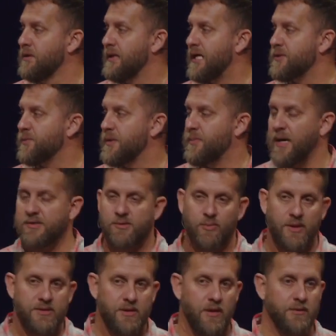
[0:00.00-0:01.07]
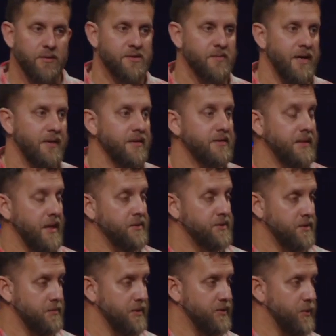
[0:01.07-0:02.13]
Last week, Pastor Brent talked to us about the
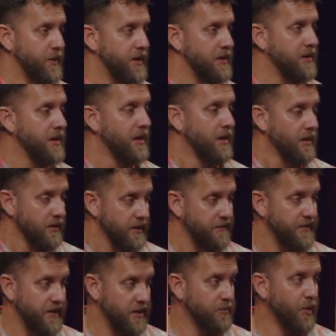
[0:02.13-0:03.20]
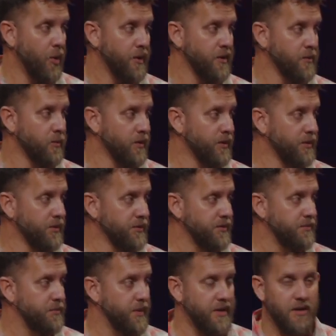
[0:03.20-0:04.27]
tension between living in a broken world,
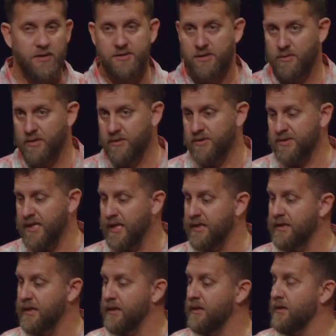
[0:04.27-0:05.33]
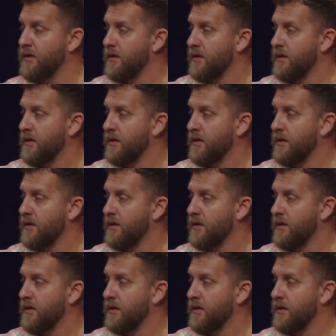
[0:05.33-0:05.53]
but also understanding